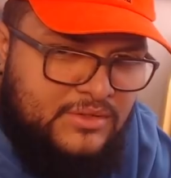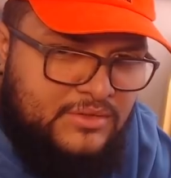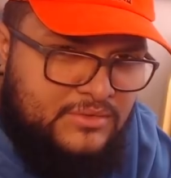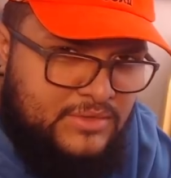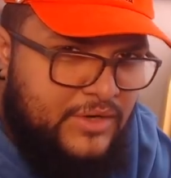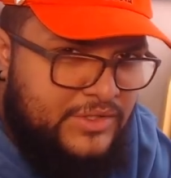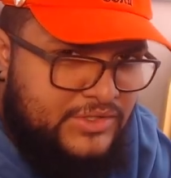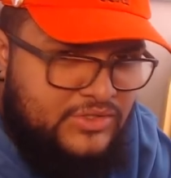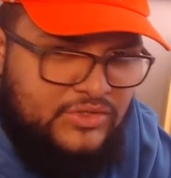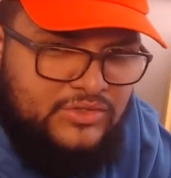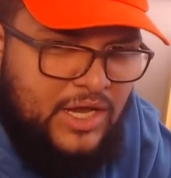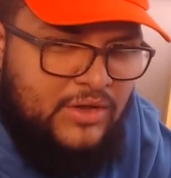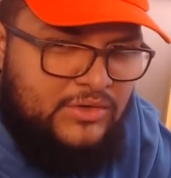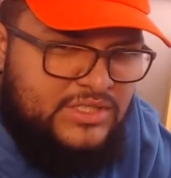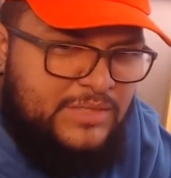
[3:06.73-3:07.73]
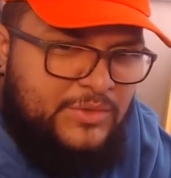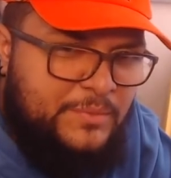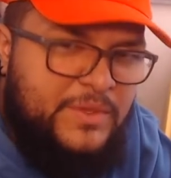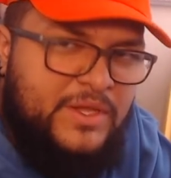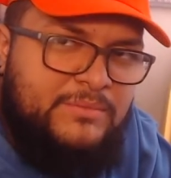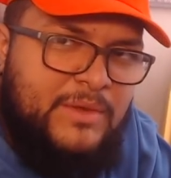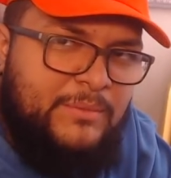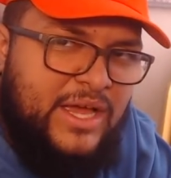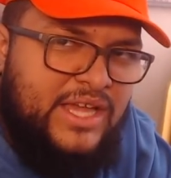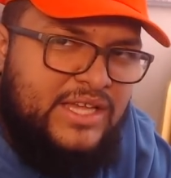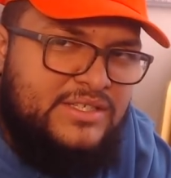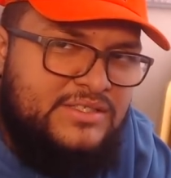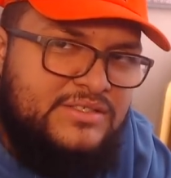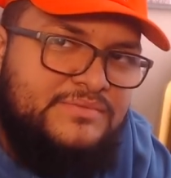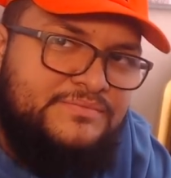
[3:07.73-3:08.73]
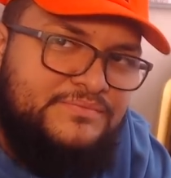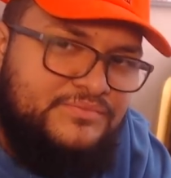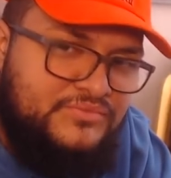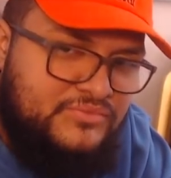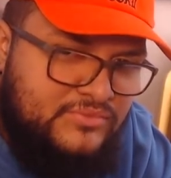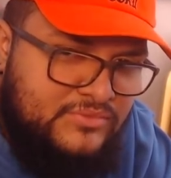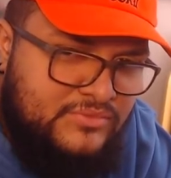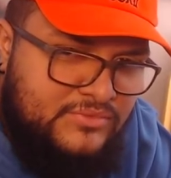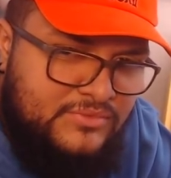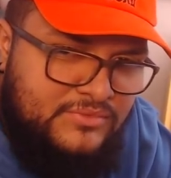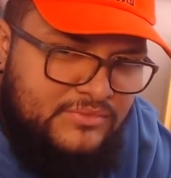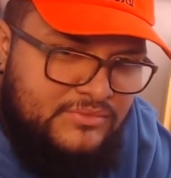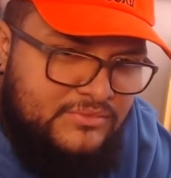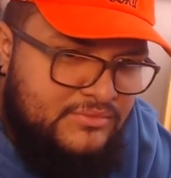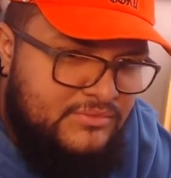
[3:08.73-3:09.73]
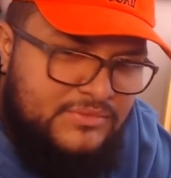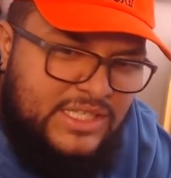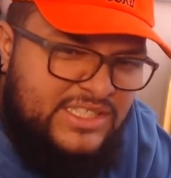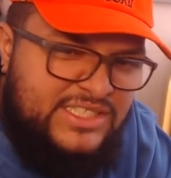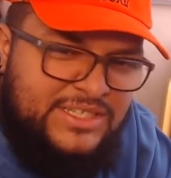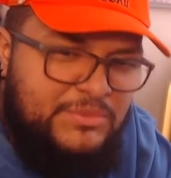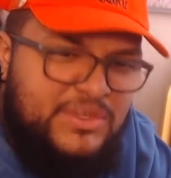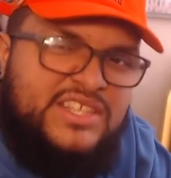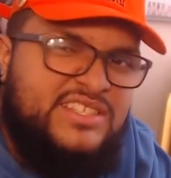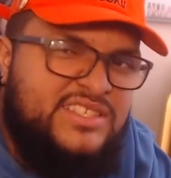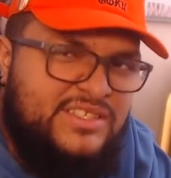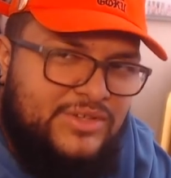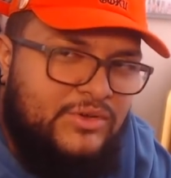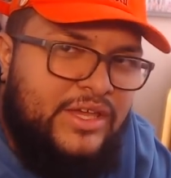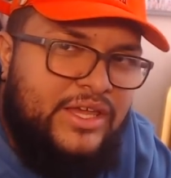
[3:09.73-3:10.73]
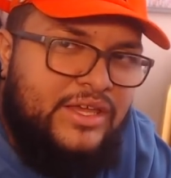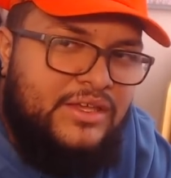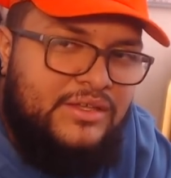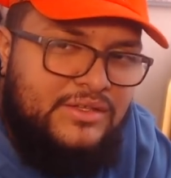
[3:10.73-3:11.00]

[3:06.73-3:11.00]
I already told you, I was able to pick my bias. Doesn't mean this is okay.